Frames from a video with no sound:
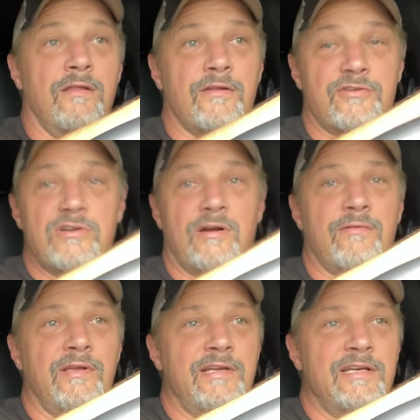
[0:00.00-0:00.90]
The truck
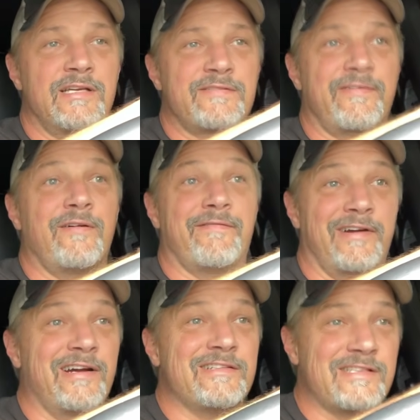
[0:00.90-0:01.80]
really does feel
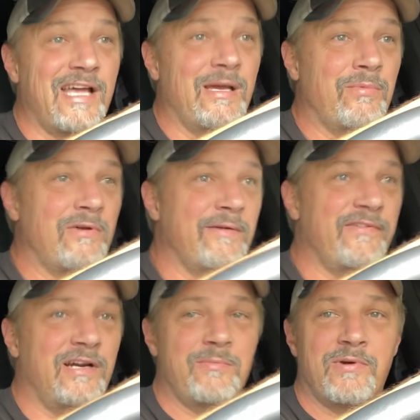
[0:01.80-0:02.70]
very stable. I'm
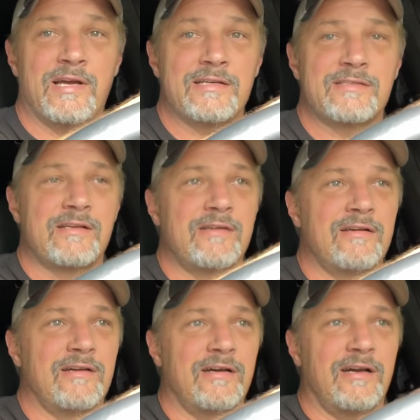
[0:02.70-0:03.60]
very impressed.
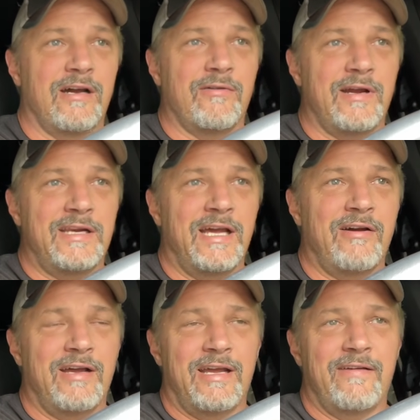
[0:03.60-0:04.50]
Right now
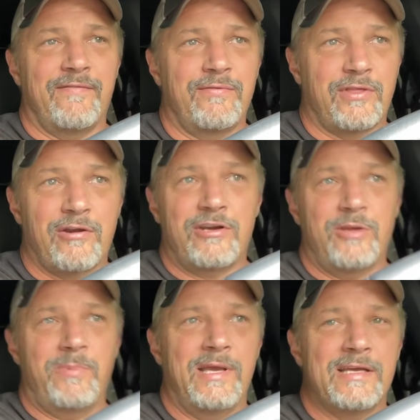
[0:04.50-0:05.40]
I have 30
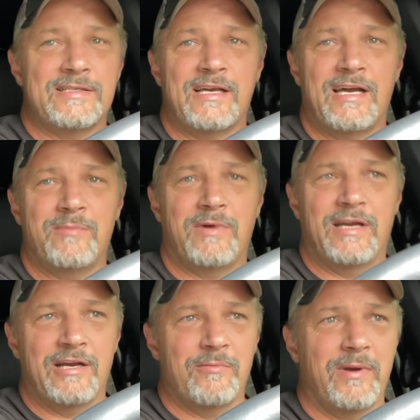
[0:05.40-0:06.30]
psi in my
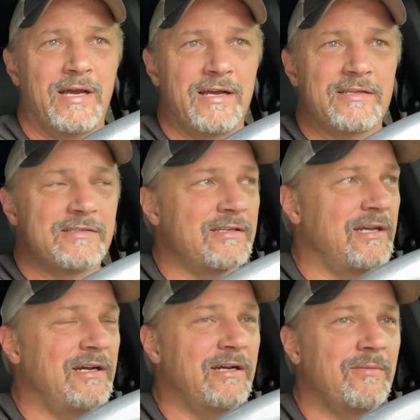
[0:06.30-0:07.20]
airbags,
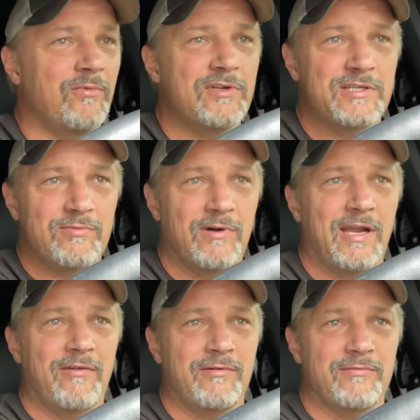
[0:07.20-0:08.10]
which is what
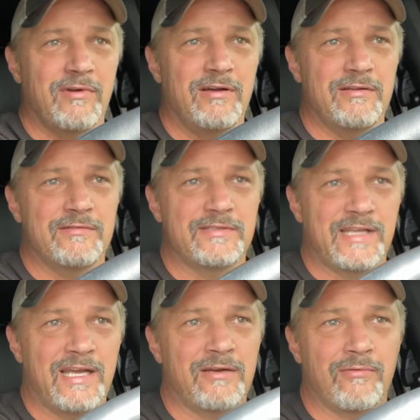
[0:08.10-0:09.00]
I would run
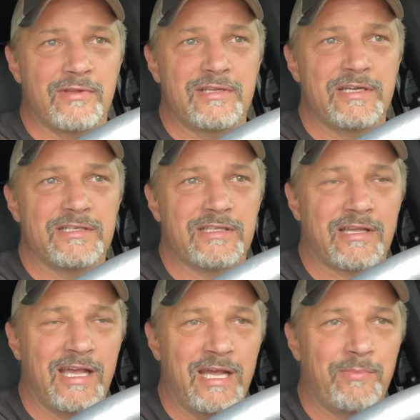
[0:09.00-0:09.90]
standard with just the
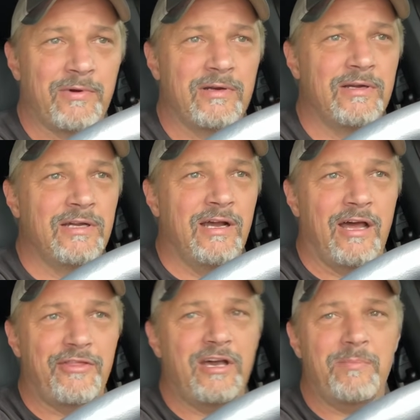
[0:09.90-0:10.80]
camper. I
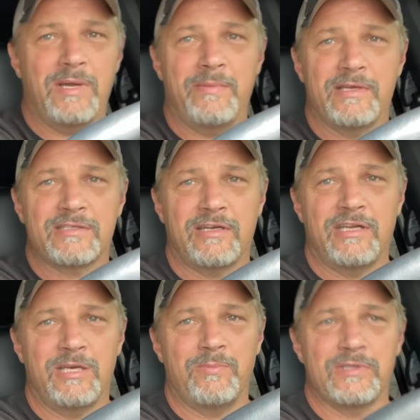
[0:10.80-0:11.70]
thought maybe I was going
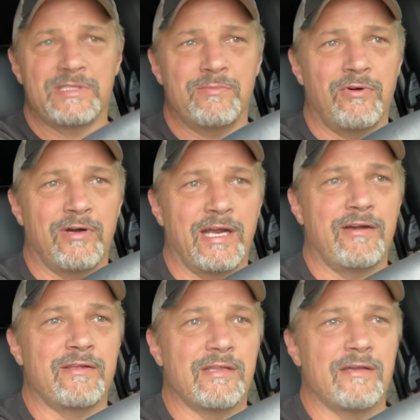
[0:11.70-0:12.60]
to need to put some more air
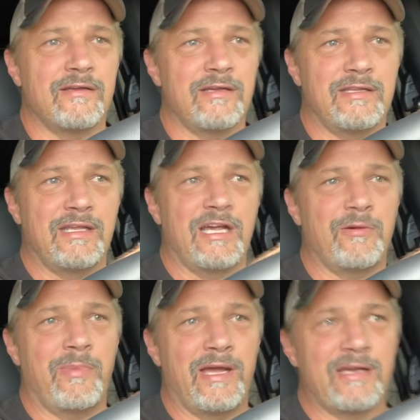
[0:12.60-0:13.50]
in the
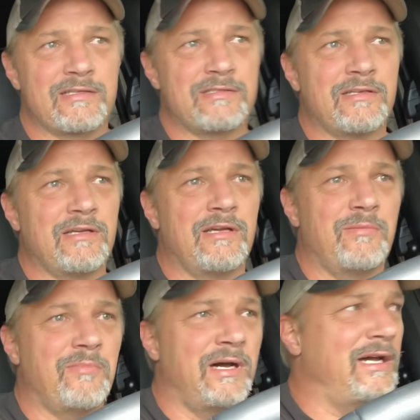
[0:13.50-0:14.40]
airbags,
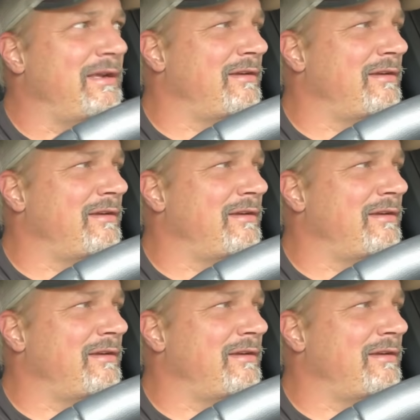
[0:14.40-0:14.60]
but